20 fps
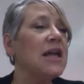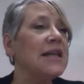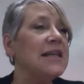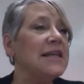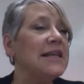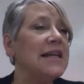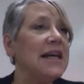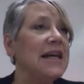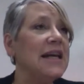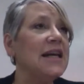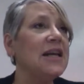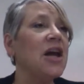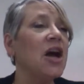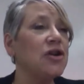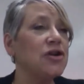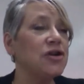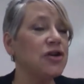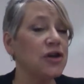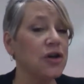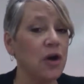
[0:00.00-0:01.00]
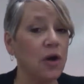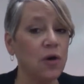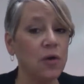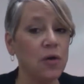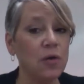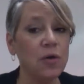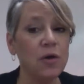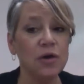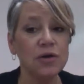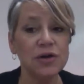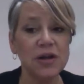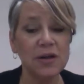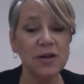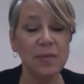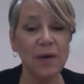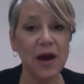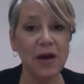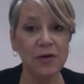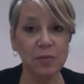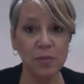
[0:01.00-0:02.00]
need to go to the
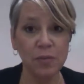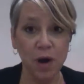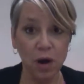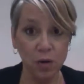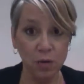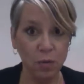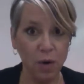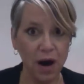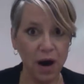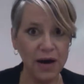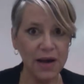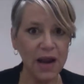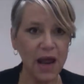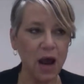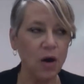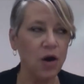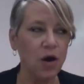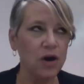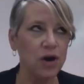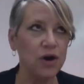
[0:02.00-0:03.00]
bathroom right now.